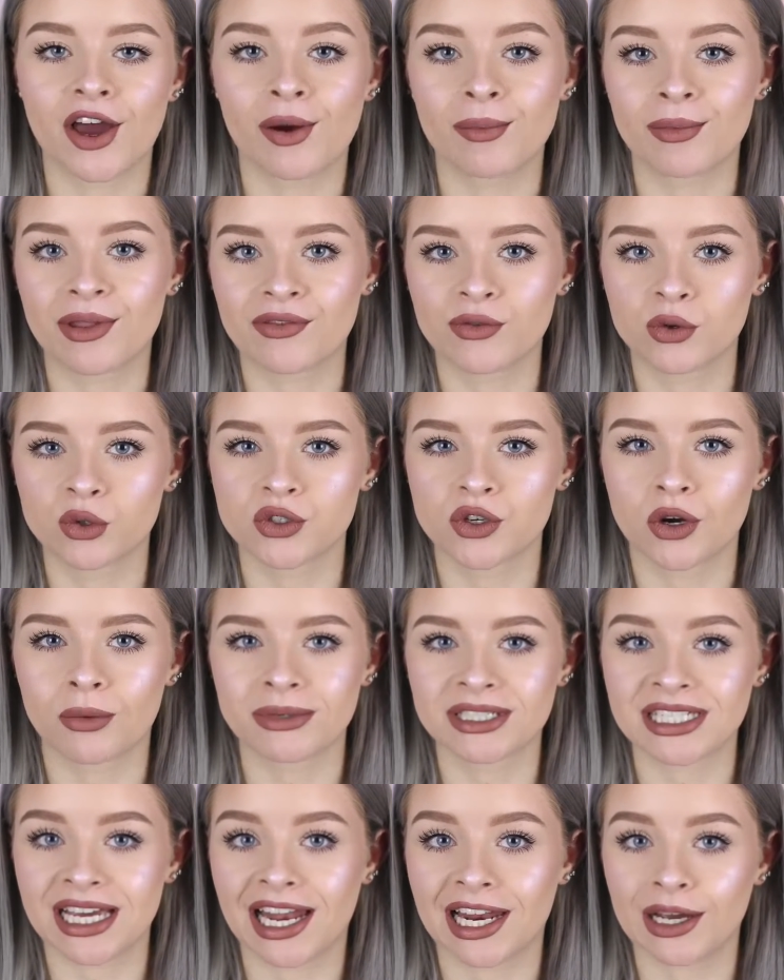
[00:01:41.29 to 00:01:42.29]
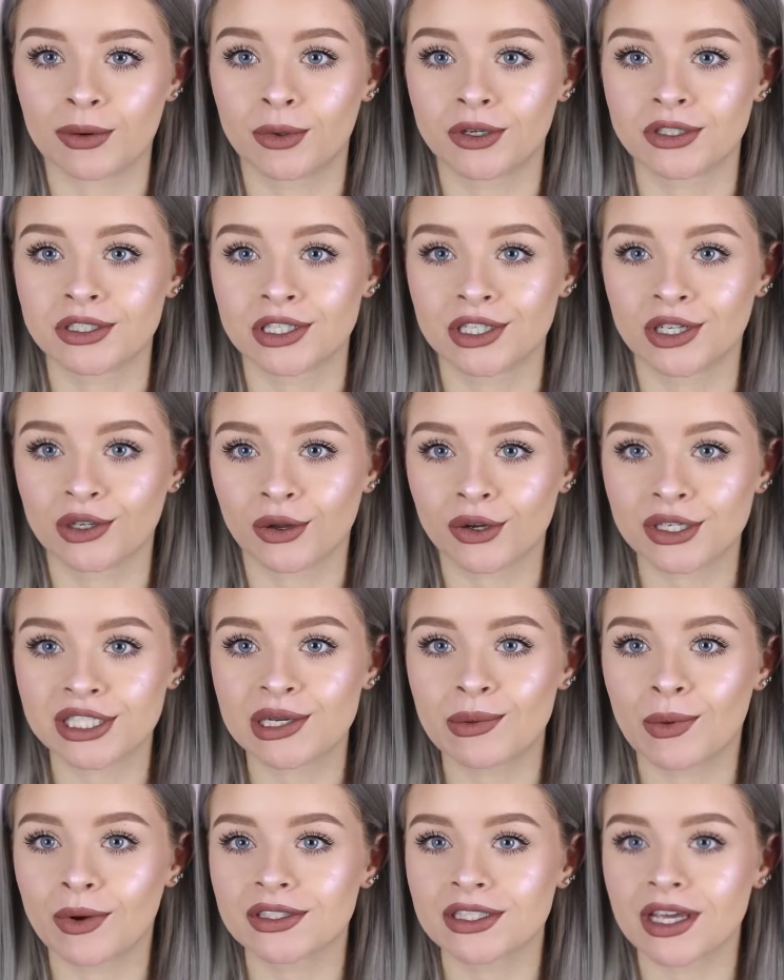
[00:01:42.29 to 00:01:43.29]
Um, they've also got metallic ones and
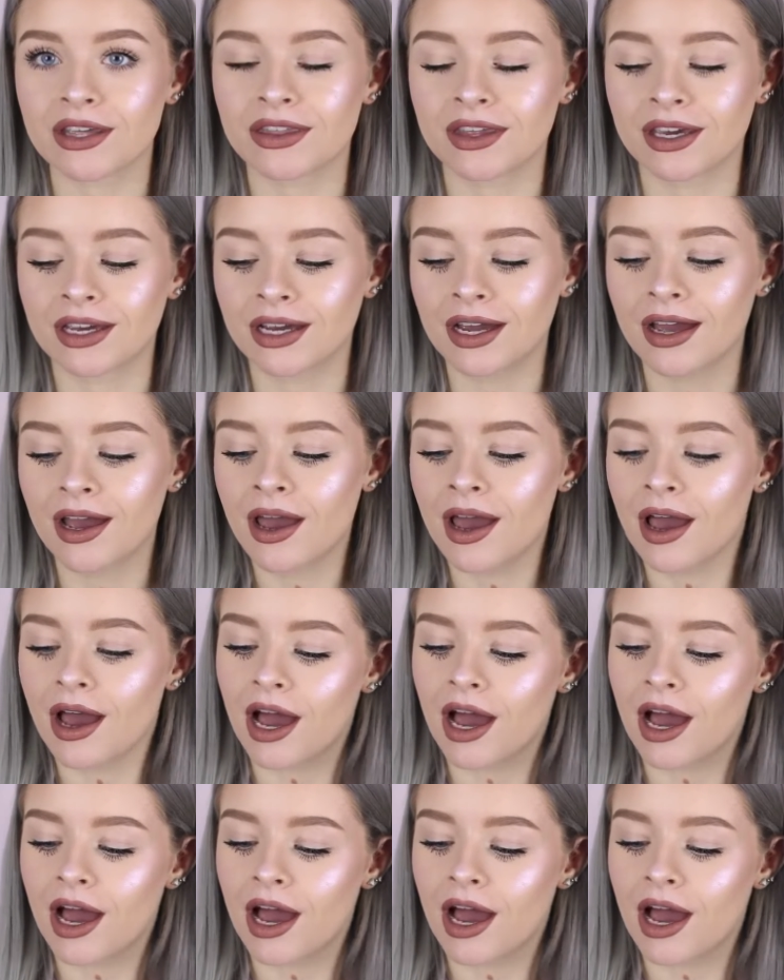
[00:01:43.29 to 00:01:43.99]
glossy ones, I think.